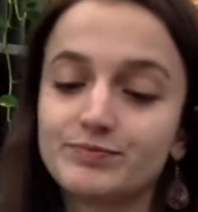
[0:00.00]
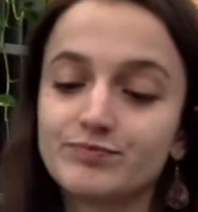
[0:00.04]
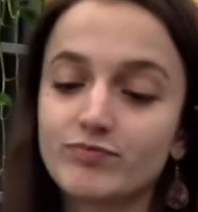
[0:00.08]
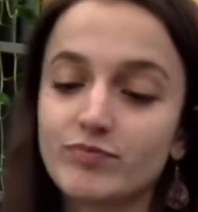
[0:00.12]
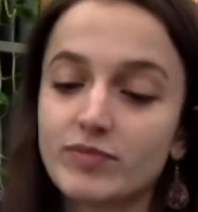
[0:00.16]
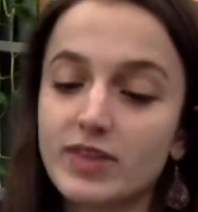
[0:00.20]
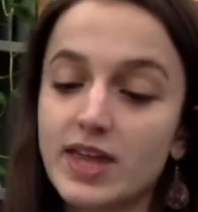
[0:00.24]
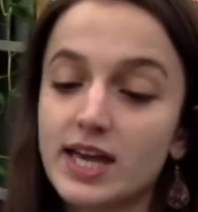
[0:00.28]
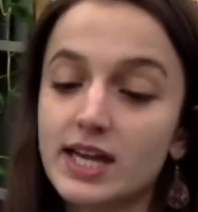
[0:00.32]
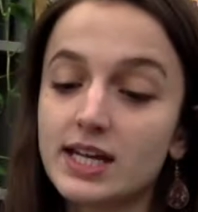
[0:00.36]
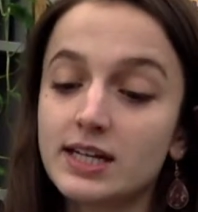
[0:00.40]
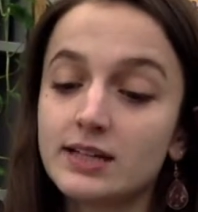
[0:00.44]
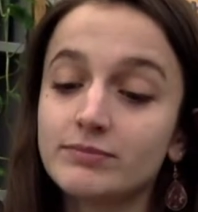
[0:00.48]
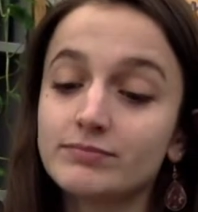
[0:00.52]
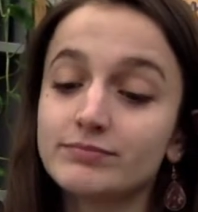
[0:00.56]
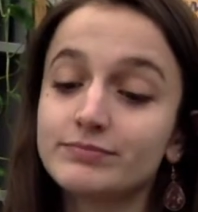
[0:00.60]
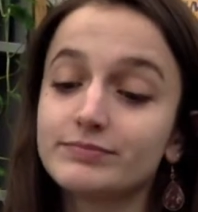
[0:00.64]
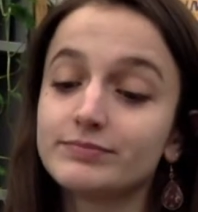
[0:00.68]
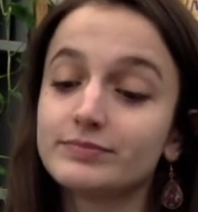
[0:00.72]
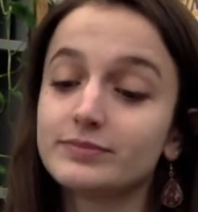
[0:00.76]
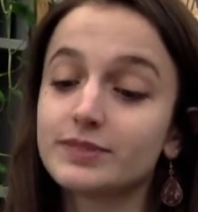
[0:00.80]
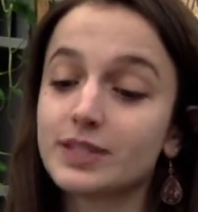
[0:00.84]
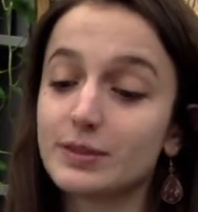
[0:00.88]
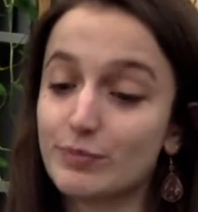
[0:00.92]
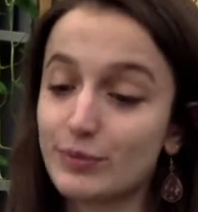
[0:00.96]
Then
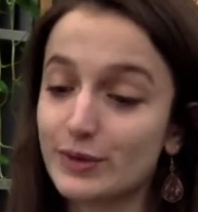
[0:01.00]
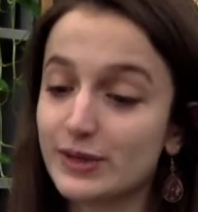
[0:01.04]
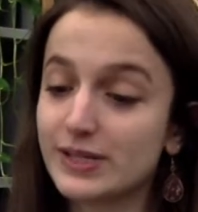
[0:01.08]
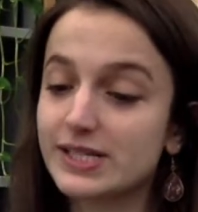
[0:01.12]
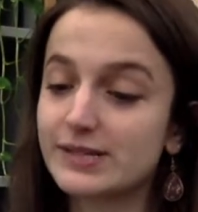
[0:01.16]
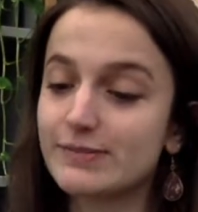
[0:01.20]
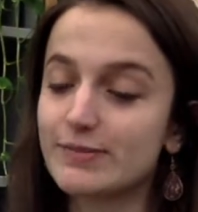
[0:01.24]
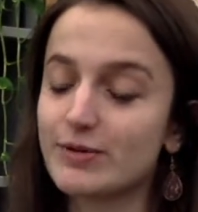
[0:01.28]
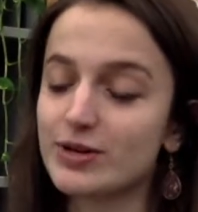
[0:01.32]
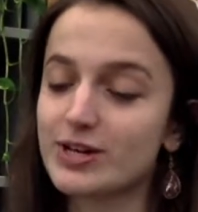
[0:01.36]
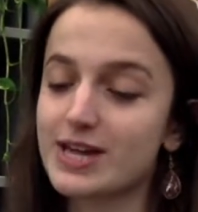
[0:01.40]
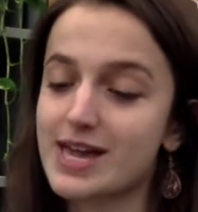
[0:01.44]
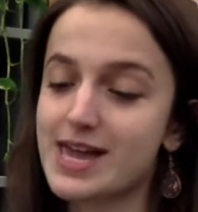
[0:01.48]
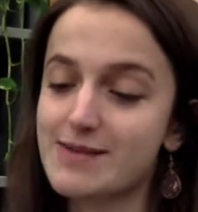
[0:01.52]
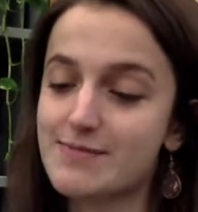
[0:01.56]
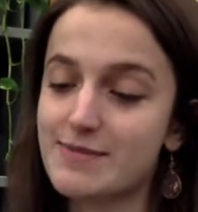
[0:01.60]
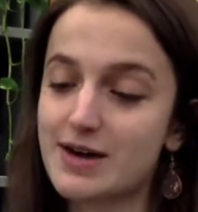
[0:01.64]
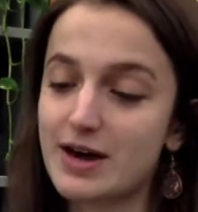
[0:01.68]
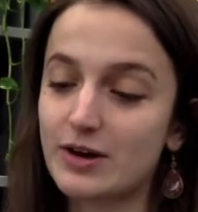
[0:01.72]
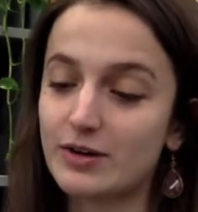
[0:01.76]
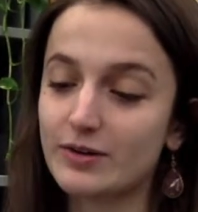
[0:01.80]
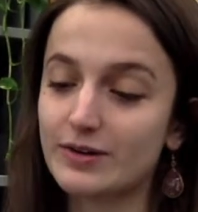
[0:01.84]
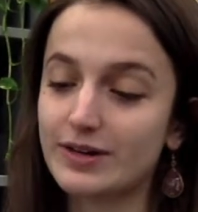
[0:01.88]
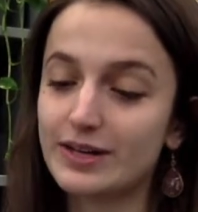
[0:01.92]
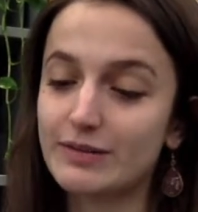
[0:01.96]
the principal came
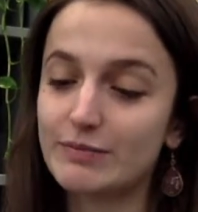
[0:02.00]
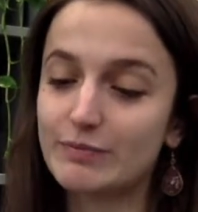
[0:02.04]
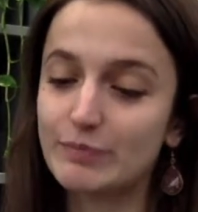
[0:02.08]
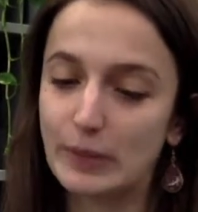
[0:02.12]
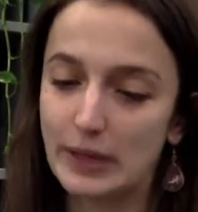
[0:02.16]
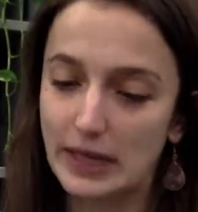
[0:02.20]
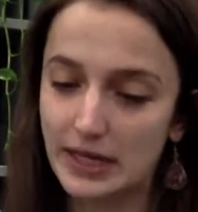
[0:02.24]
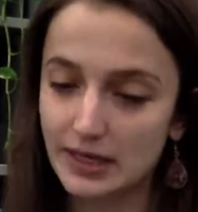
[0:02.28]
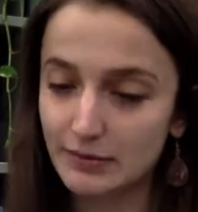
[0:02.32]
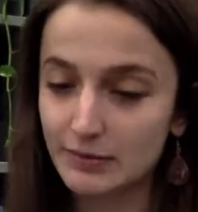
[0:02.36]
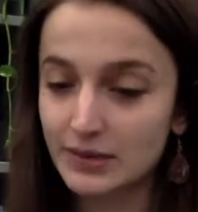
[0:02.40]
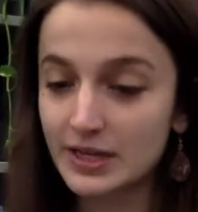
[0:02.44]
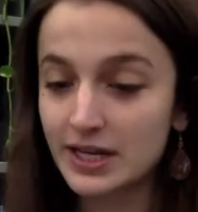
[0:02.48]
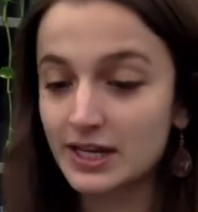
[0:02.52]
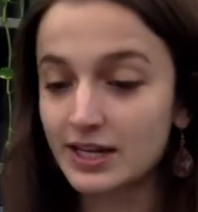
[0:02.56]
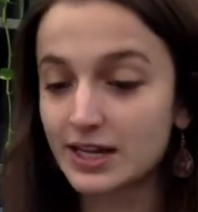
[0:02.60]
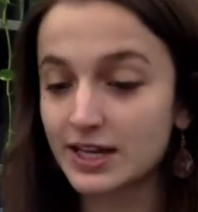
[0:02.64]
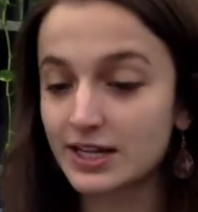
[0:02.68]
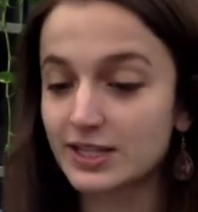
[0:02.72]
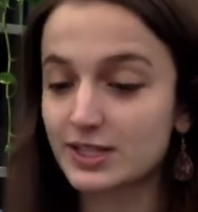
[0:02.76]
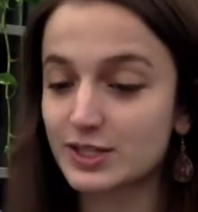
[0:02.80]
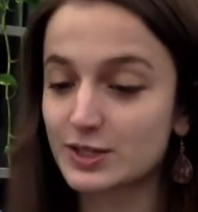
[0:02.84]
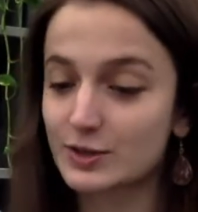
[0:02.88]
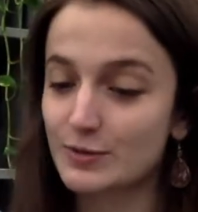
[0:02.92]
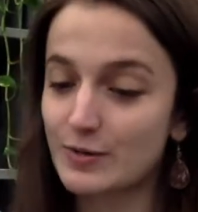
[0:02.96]
out and pinned me
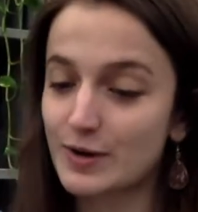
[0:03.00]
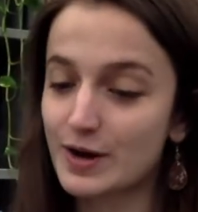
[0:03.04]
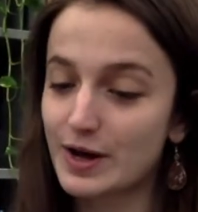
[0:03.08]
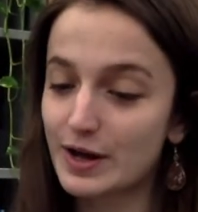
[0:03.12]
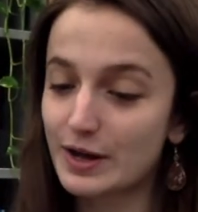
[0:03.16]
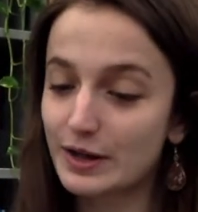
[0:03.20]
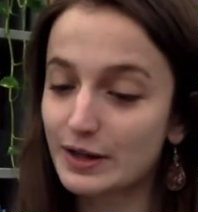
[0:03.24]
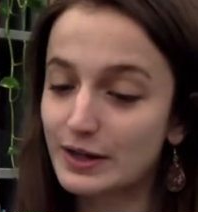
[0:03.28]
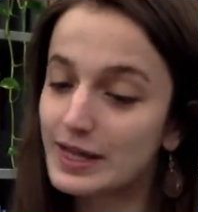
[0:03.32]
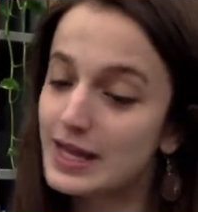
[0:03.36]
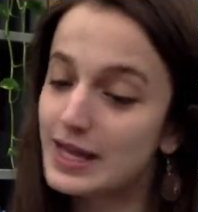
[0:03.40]
against the wall,